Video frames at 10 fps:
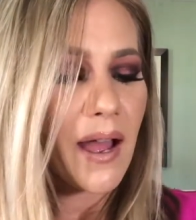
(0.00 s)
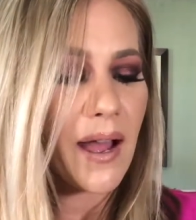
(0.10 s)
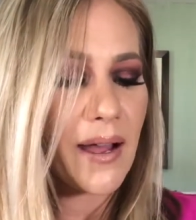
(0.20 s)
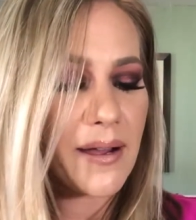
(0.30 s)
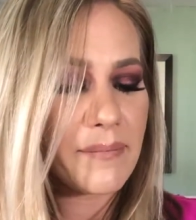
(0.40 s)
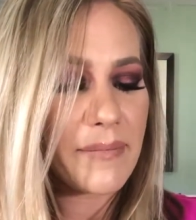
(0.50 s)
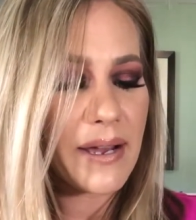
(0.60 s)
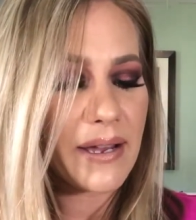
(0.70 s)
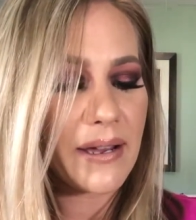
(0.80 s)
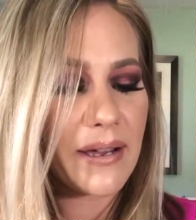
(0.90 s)

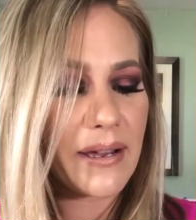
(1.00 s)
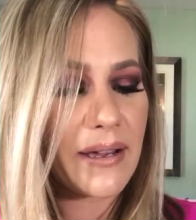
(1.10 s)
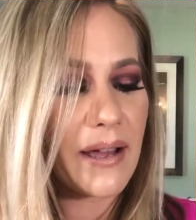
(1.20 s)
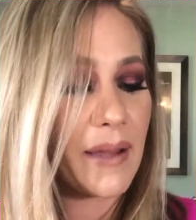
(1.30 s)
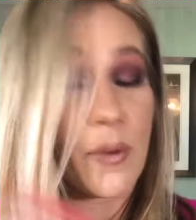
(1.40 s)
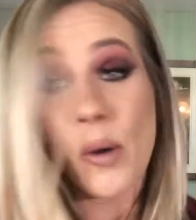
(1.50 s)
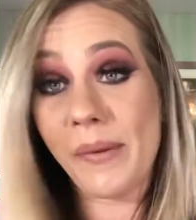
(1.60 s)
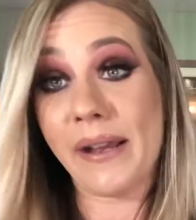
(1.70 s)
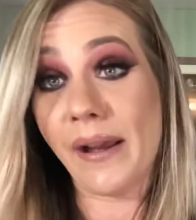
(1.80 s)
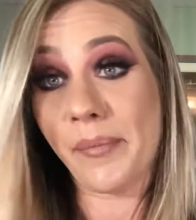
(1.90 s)
I'm
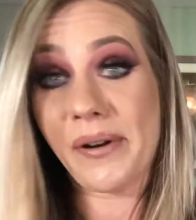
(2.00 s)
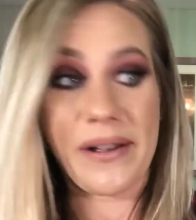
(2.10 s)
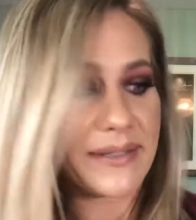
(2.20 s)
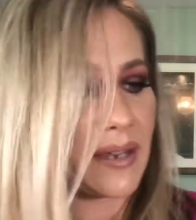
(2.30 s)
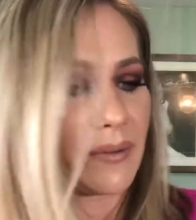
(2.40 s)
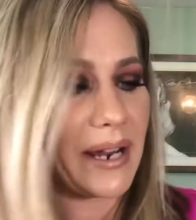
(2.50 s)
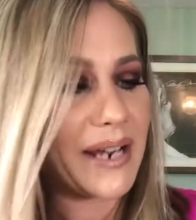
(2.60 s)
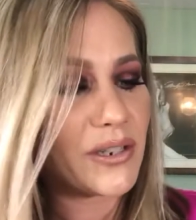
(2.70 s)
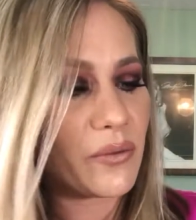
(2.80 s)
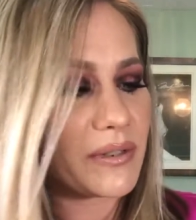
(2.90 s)
hoping I pronounce that right.
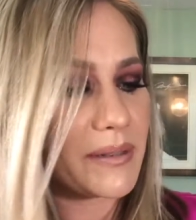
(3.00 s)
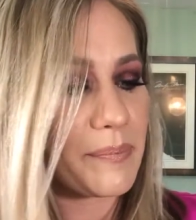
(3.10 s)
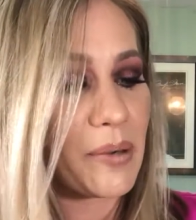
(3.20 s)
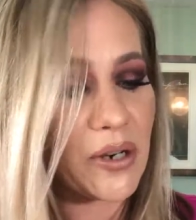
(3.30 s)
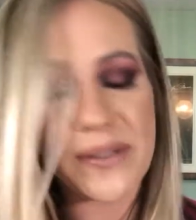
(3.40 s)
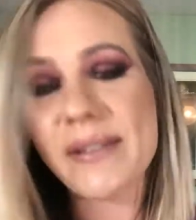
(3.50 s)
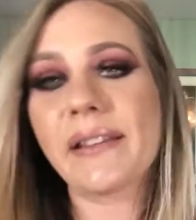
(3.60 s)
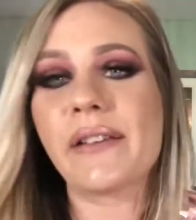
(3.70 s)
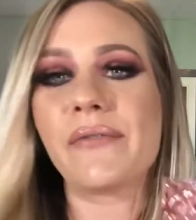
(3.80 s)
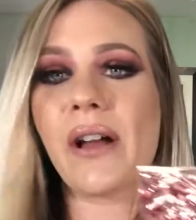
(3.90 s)
I don't
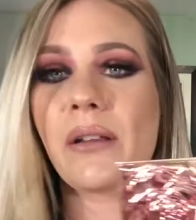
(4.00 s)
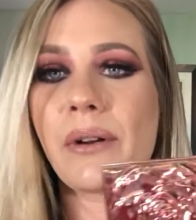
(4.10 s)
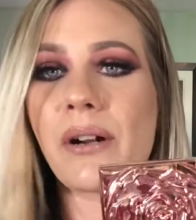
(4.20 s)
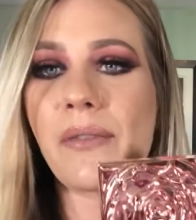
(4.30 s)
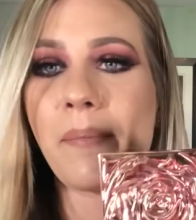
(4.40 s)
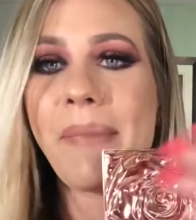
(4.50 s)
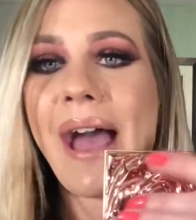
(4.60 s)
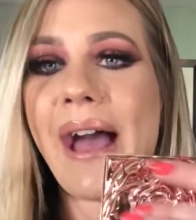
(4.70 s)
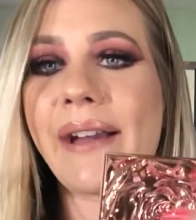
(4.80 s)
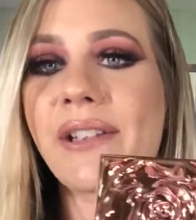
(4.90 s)
personally follow her, the
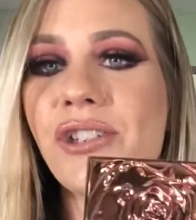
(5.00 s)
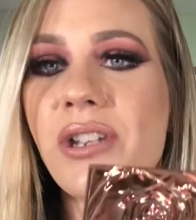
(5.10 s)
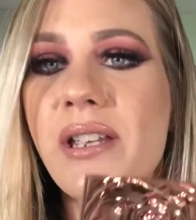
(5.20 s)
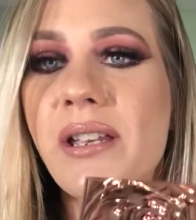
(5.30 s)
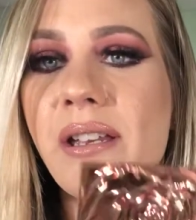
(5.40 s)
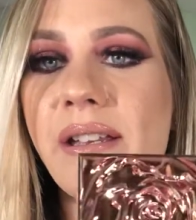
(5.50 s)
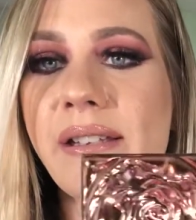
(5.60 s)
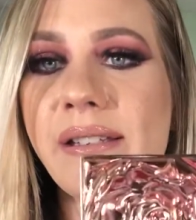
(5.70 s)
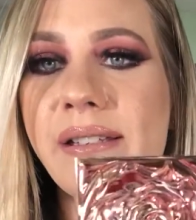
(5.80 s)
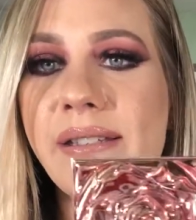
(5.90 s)
packaging
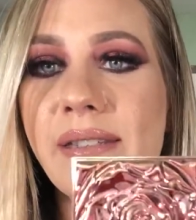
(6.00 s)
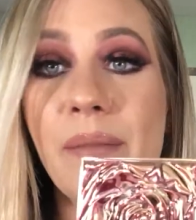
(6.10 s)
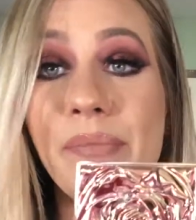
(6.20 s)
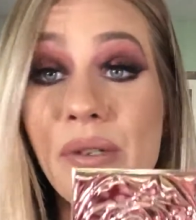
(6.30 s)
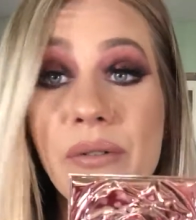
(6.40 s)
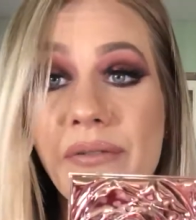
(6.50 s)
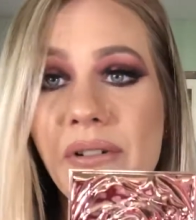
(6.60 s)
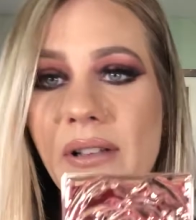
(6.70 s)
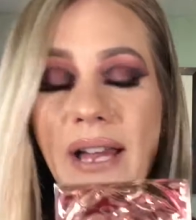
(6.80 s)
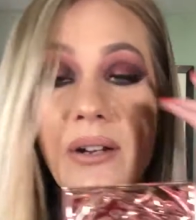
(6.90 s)
is
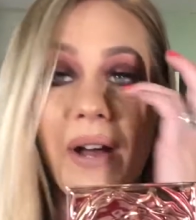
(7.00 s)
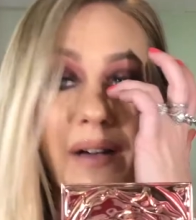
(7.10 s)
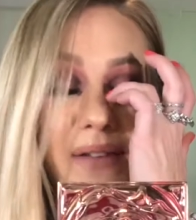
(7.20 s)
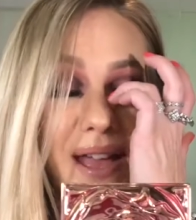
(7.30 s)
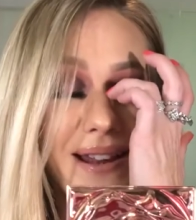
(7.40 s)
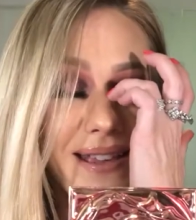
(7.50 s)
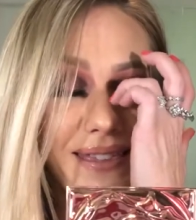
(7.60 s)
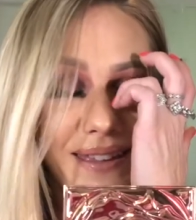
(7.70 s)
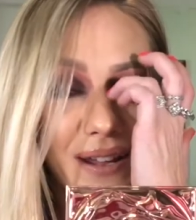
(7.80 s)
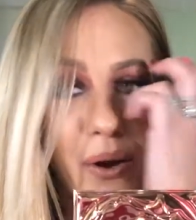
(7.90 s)
beautiful. I don't have
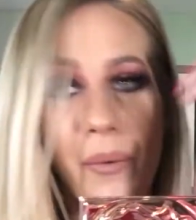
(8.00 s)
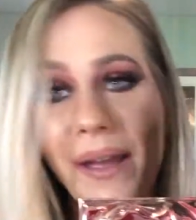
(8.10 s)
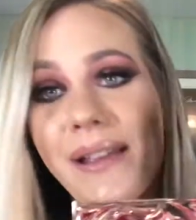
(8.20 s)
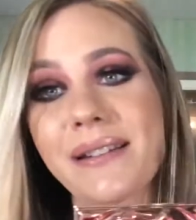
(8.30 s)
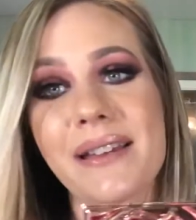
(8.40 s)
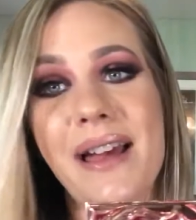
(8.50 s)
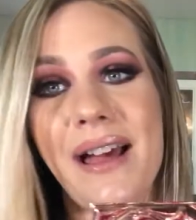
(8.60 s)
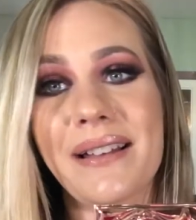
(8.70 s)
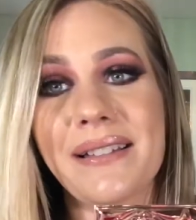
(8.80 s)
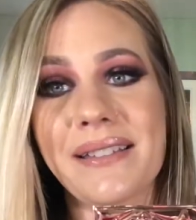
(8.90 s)
anything quite
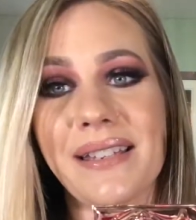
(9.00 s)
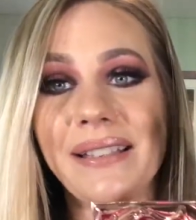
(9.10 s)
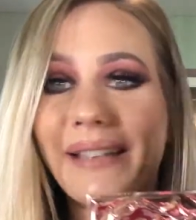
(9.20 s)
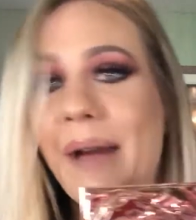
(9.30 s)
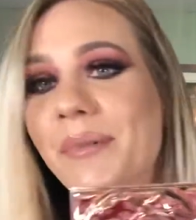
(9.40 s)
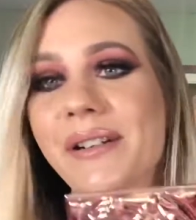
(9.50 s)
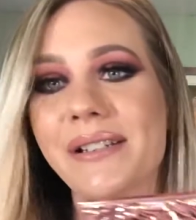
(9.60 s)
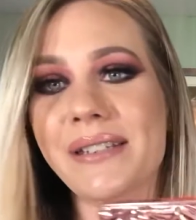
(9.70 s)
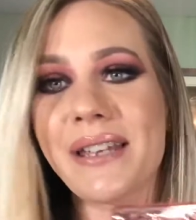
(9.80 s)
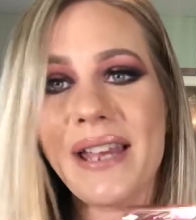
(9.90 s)
as
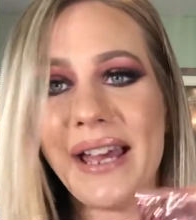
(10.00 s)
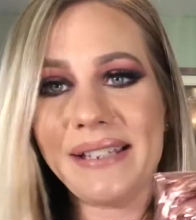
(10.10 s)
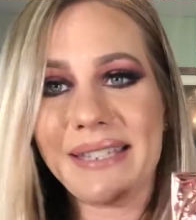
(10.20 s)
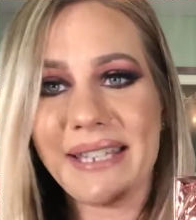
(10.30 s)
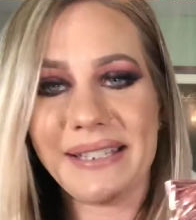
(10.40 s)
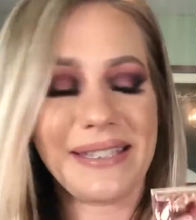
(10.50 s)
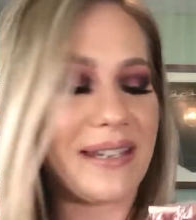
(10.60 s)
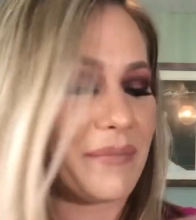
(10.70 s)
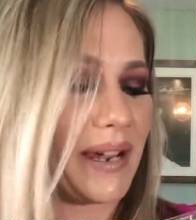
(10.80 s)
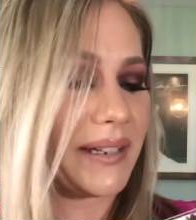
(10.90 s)
elaborate as this
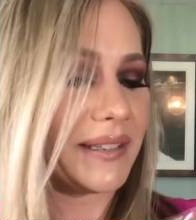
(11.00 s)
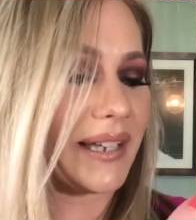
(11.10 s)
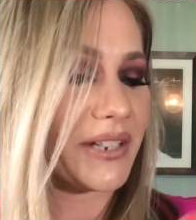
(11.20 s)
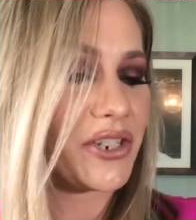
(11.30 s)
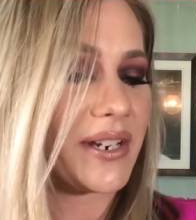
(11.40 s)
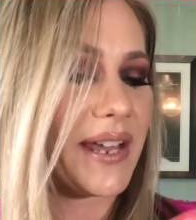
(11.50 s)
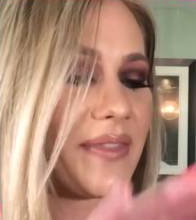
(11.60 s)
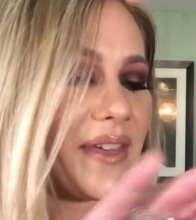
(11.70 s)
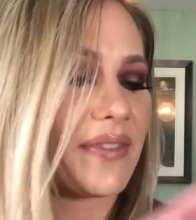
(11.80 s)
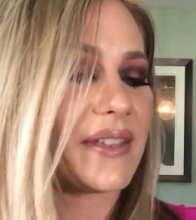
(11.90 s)
in my collection. And then